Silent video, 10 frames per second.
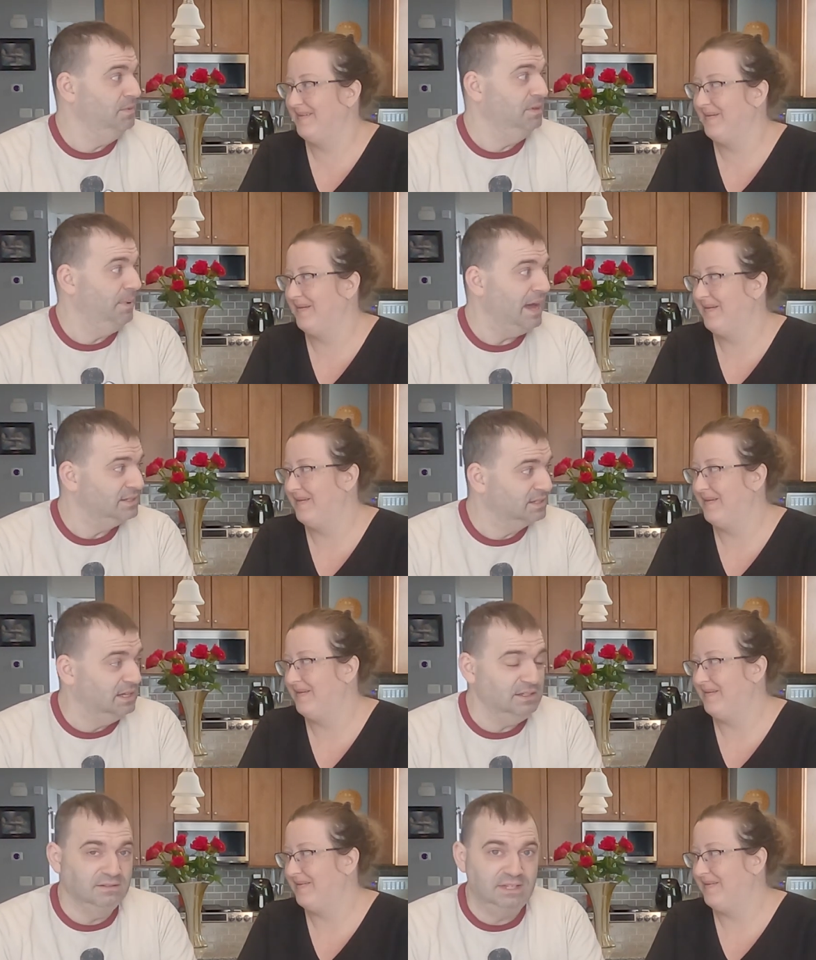Speaker 1: them in the
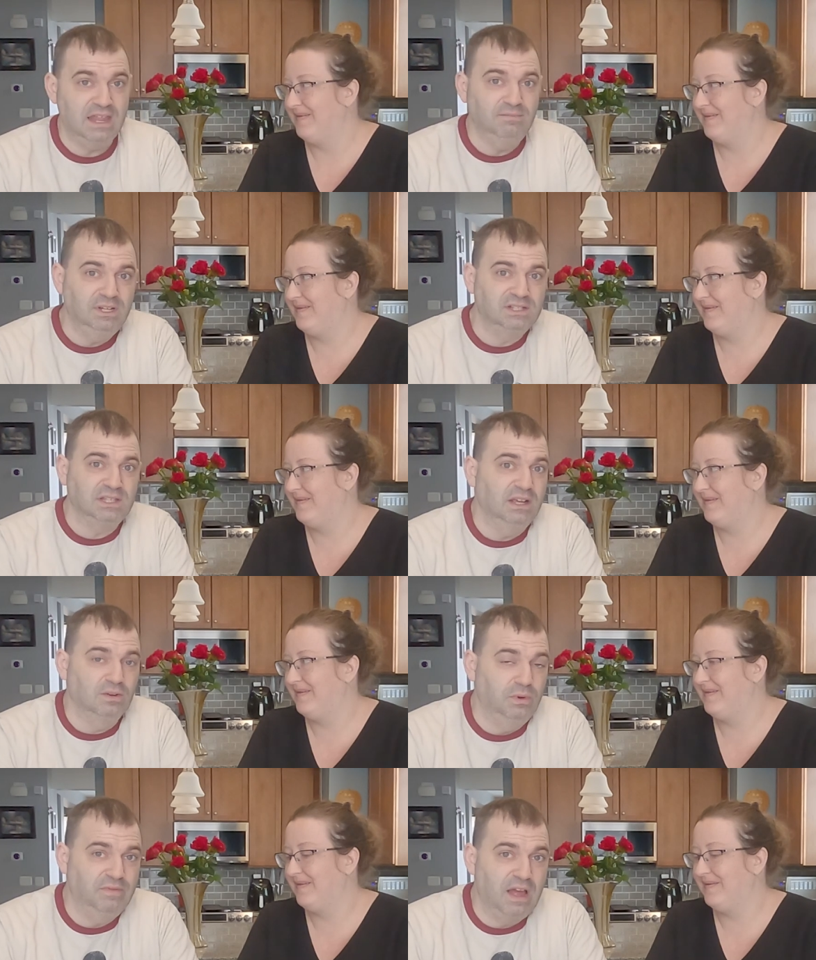basket, and ten minutes
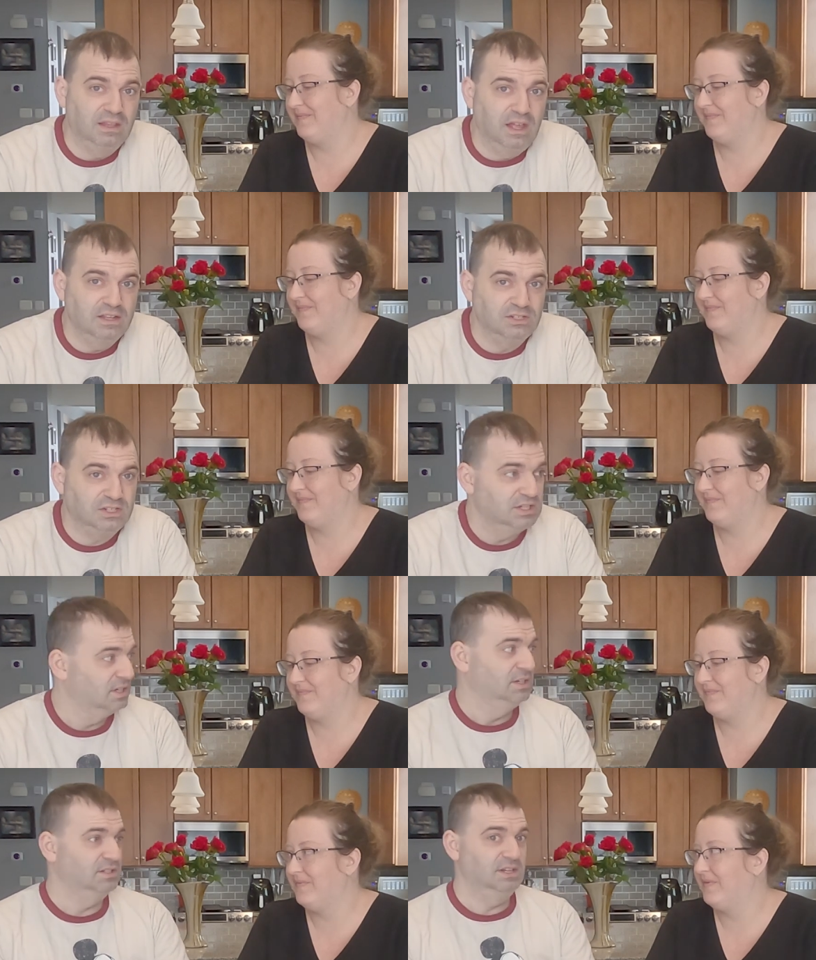later we've got lunch.
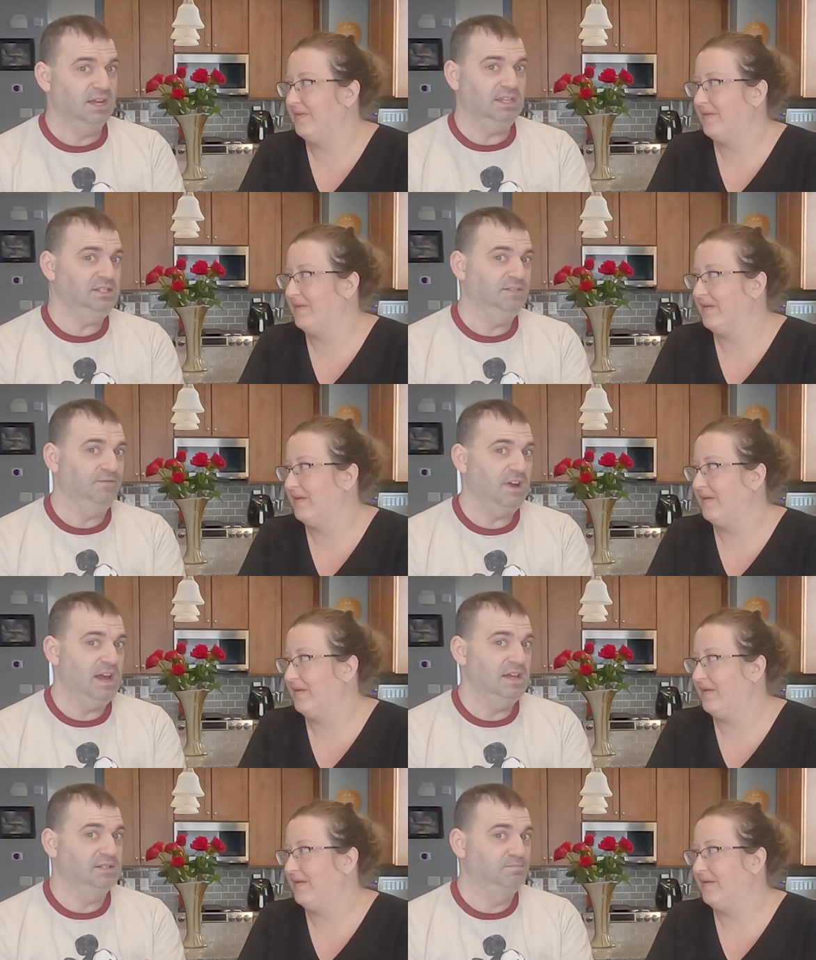Nuggies and
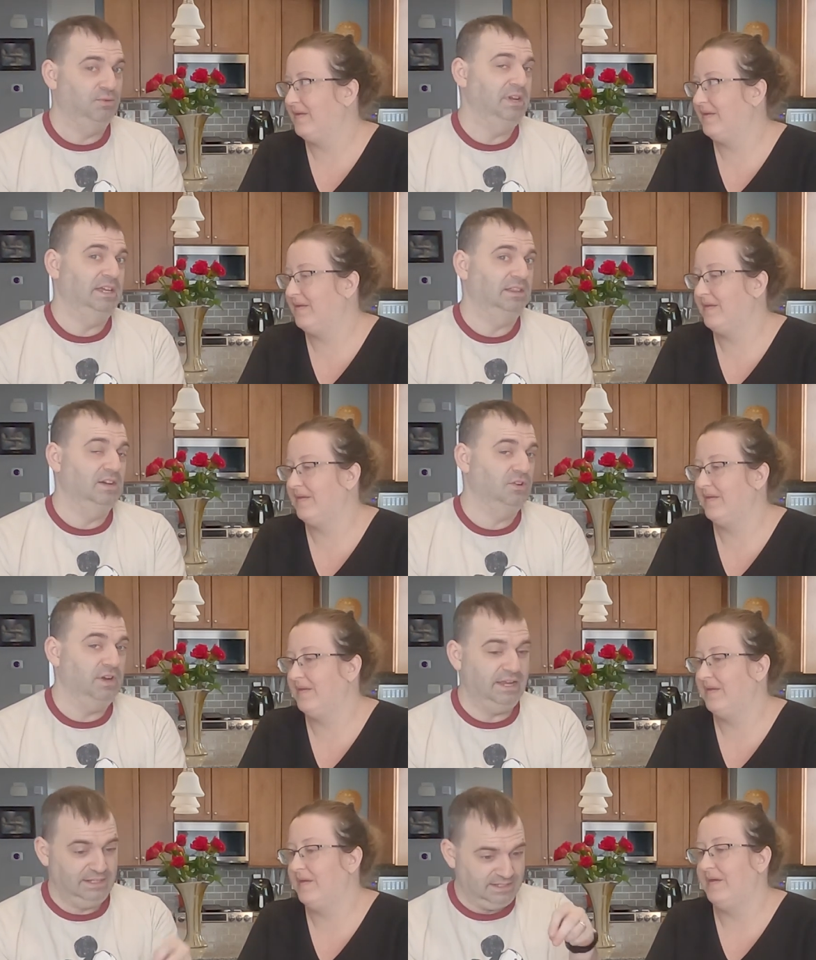fries, bring it. They're
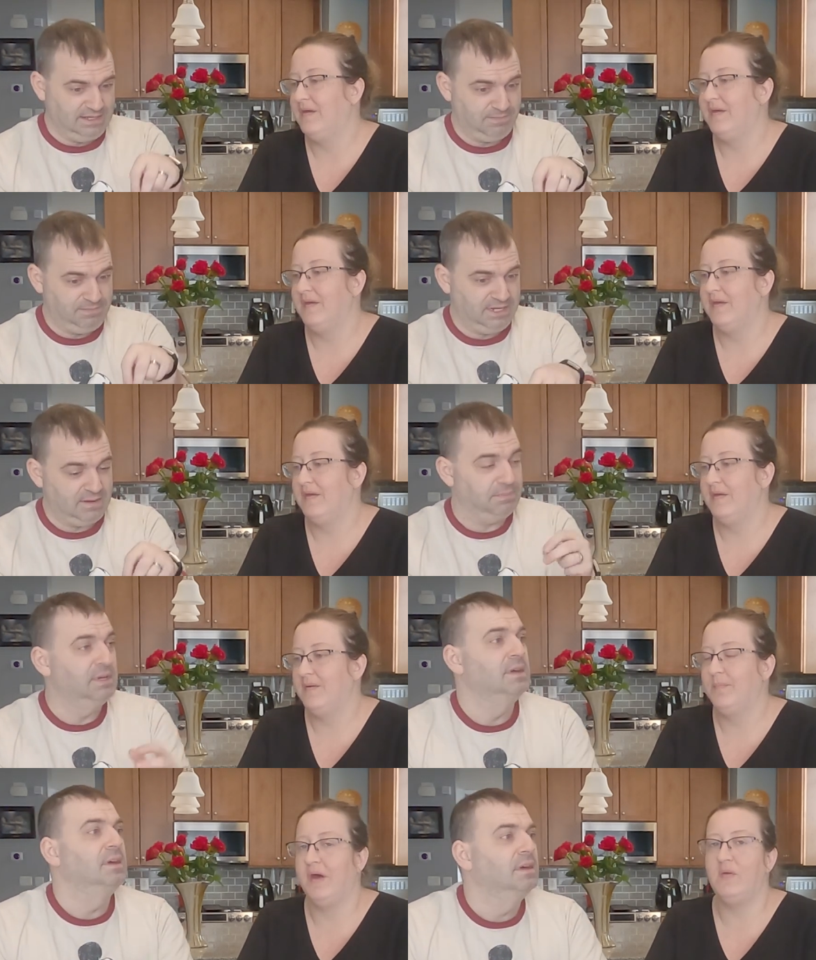great. Dip,
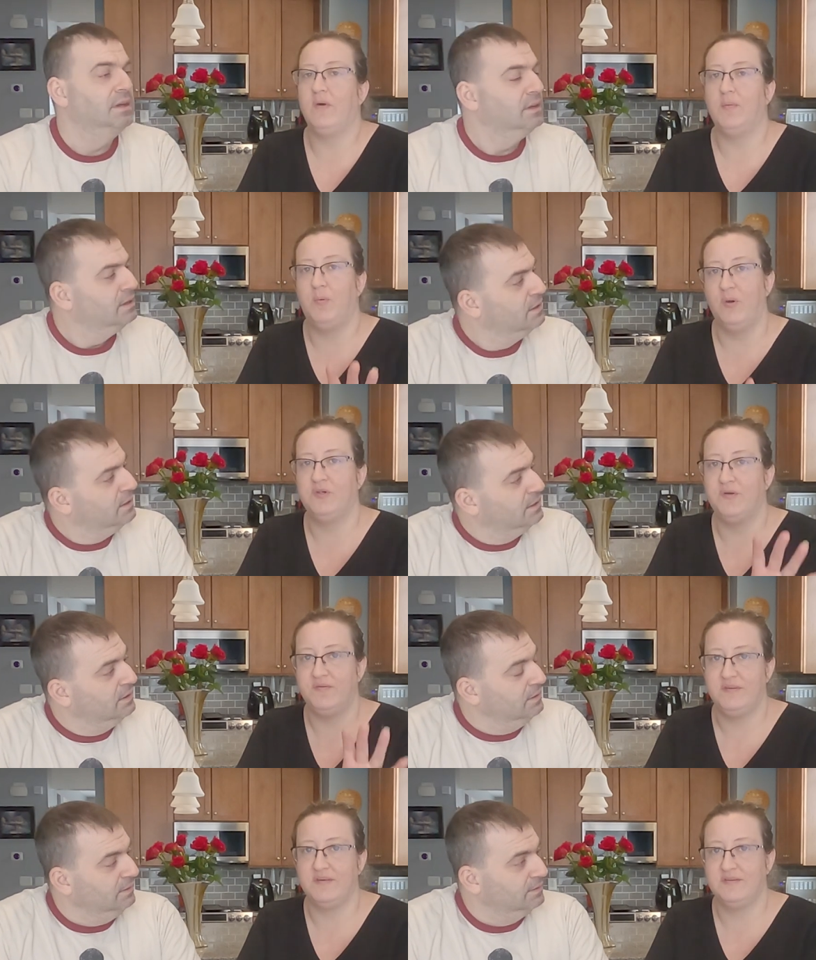dip.
Speaker 2: By the way, a portion
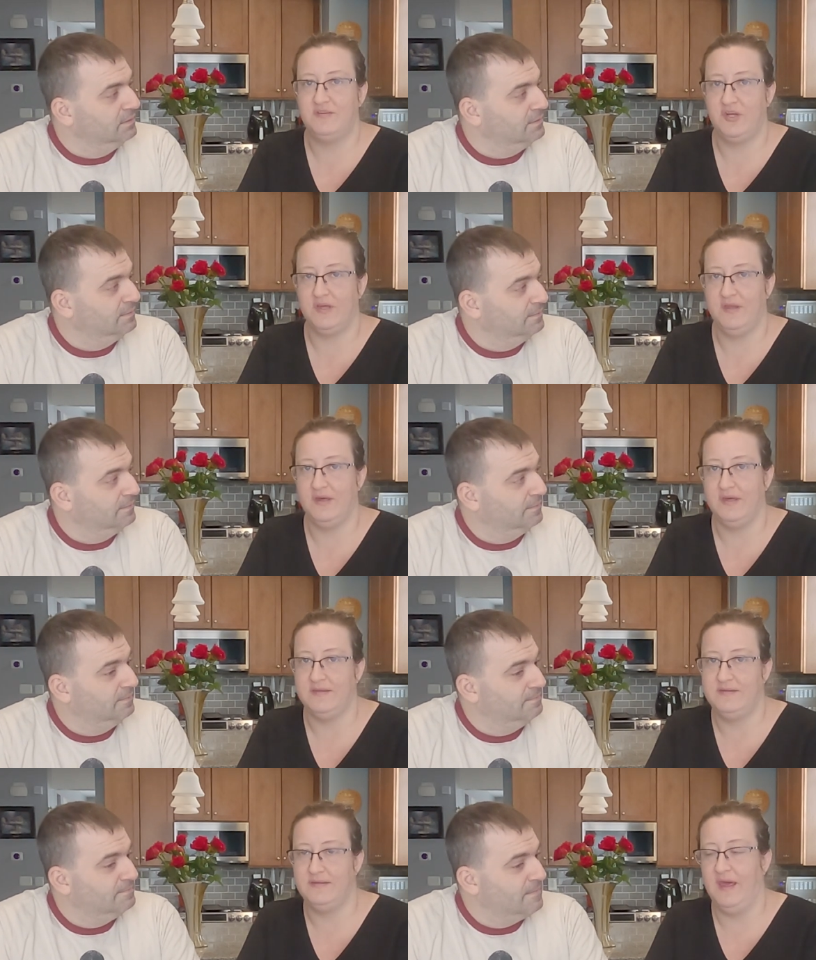of six chicken
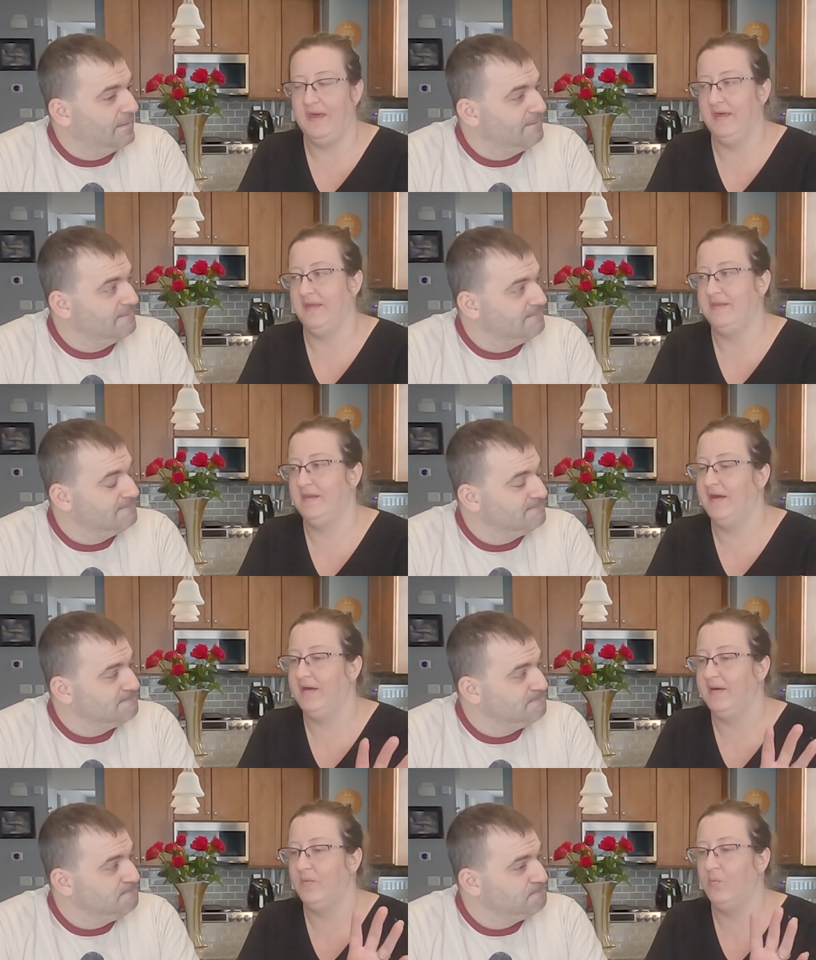nuggies and
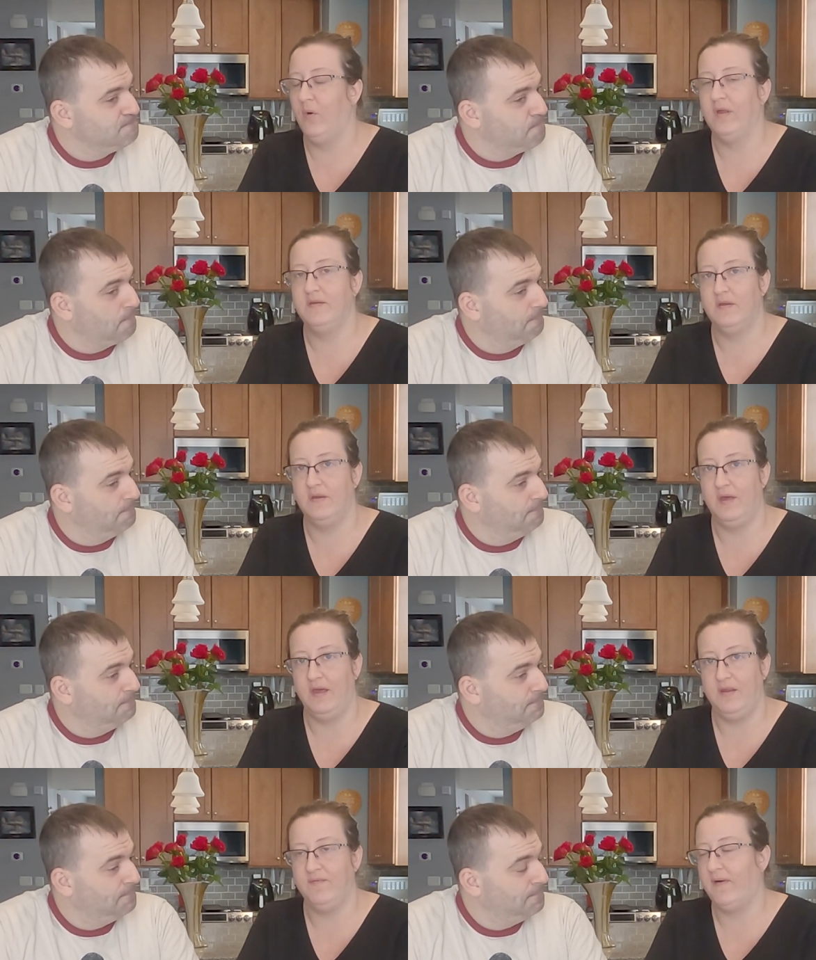uh, one
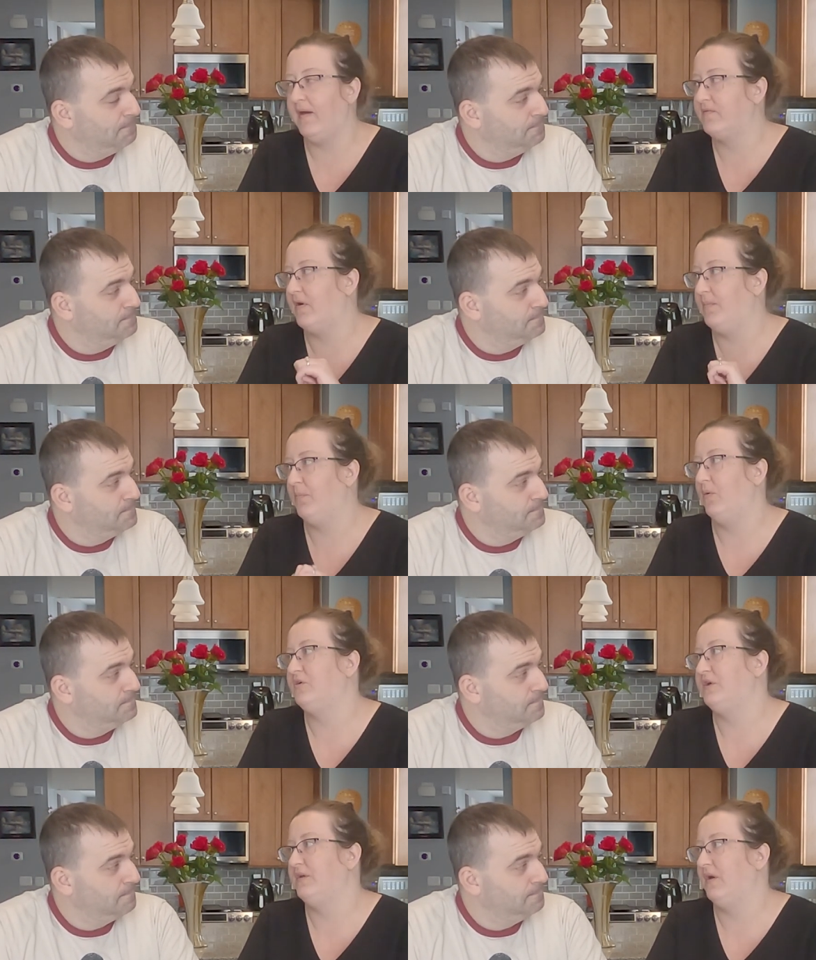85 gram
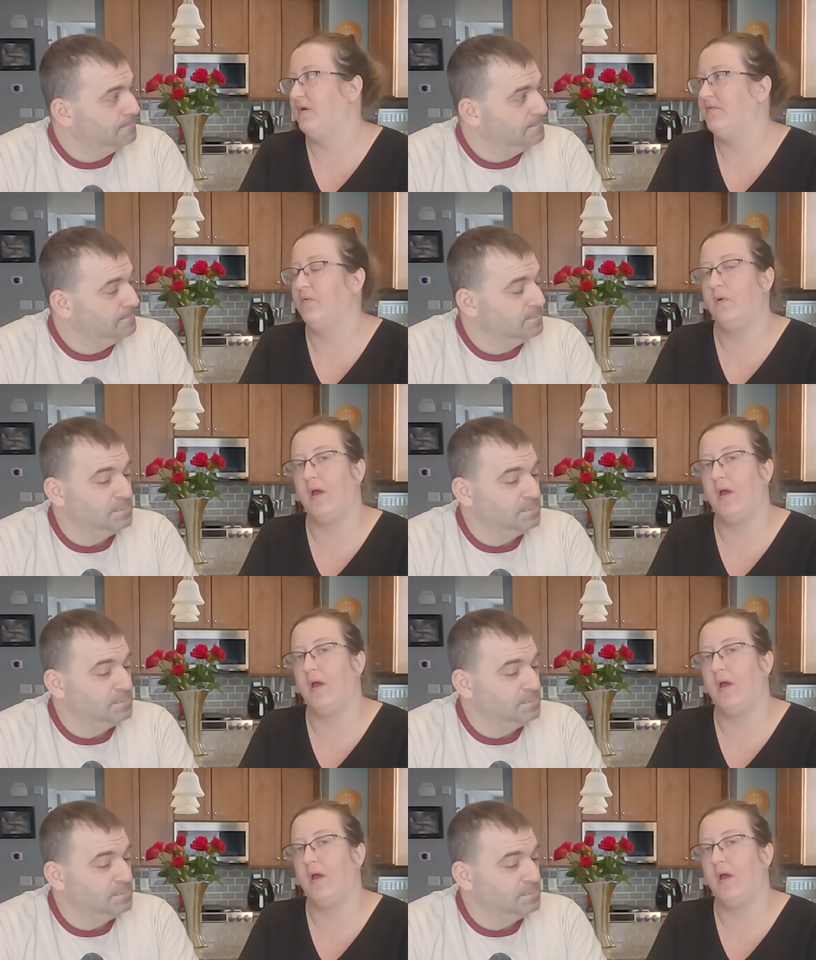portion of